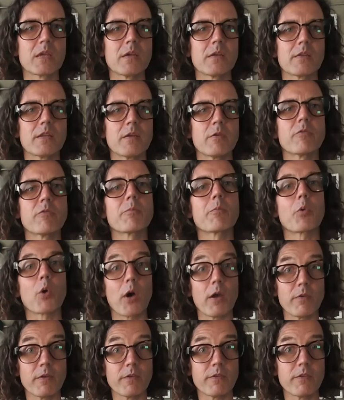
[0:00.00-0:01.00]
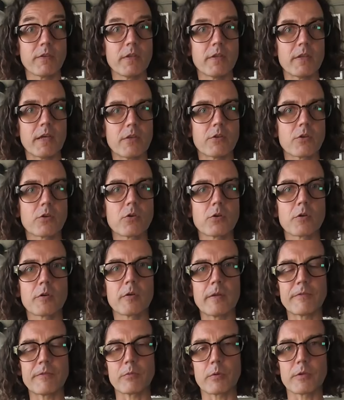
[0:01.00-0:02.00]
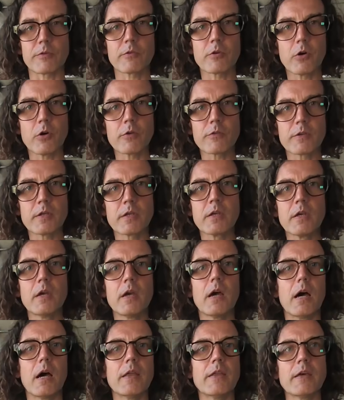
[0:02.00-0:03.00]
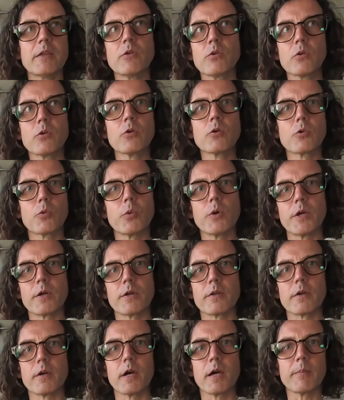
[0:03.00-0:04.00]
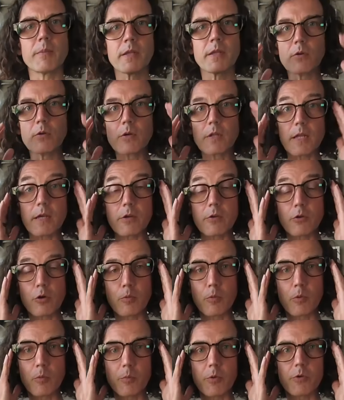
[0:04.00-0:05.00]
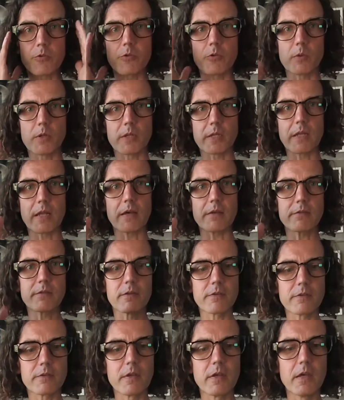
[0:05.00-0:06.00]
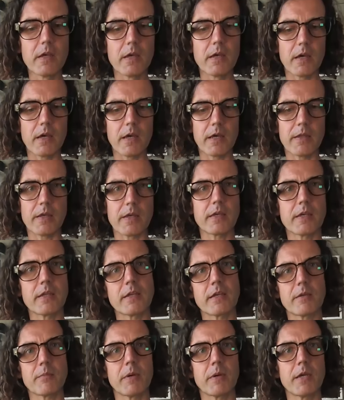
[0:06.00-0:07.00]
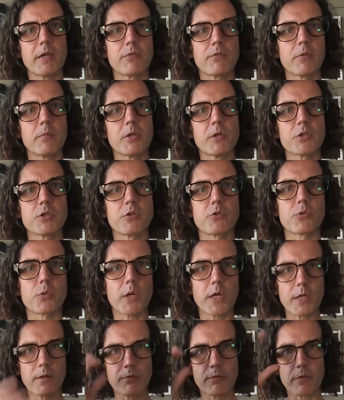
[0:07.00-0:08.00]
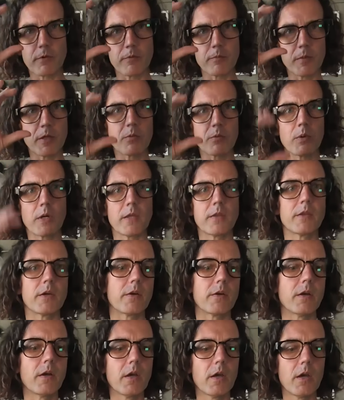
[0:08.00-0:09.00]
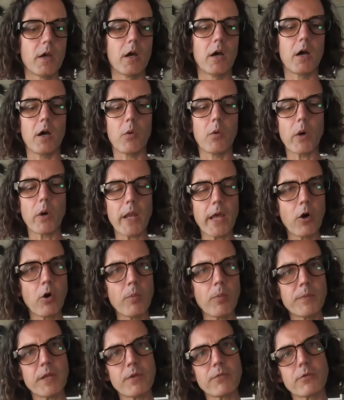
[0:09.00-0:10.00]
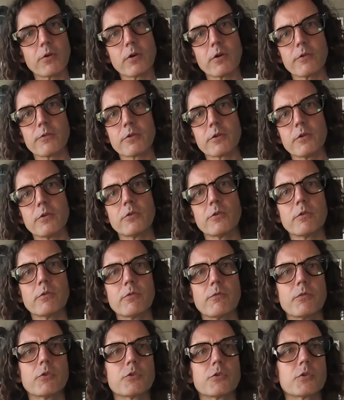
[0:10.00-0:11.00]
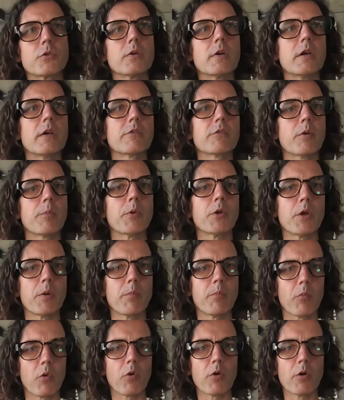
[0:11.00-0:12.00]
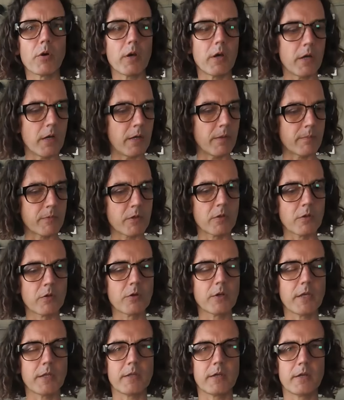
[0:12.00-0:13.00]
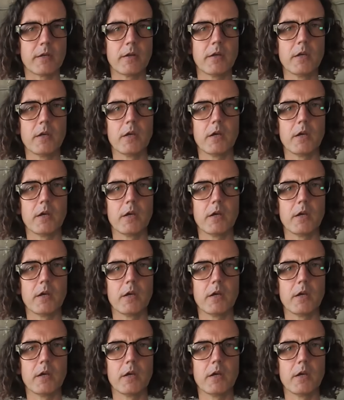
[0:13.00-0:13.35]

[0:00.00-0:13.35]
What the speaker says: kind of privacy that the Google Glass was causing. And I don't look weird. I mean, I look like a normal person with glasses, and I can get my information right in front of me right there. What I hope that Focal is going to do in the future is open up more. I'm going to look at their